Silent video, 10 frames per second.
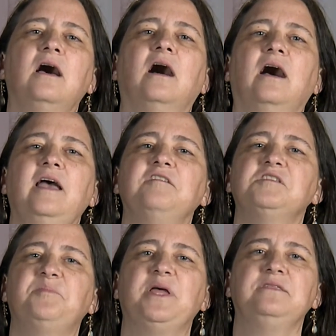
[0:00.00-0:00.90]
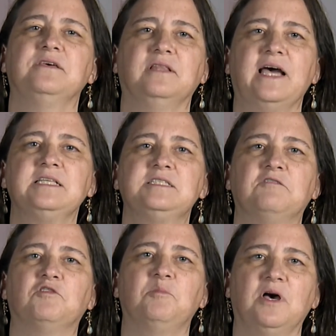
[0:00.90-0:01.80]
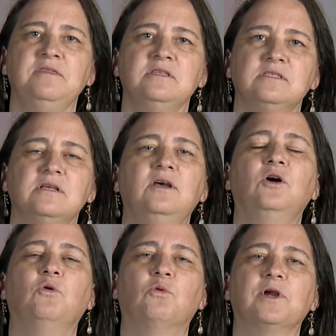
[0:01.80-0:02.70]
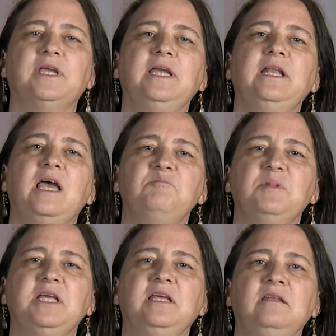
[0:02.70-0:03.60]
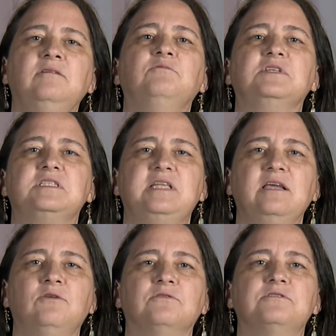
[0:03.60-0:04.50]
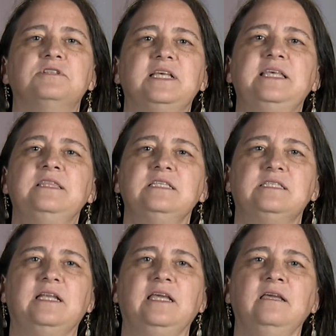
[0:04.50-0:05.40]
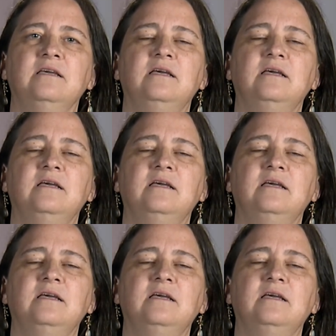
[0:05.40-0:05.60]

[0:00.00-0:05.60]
I have spent the last several months working and meeting with stakeholders in the city,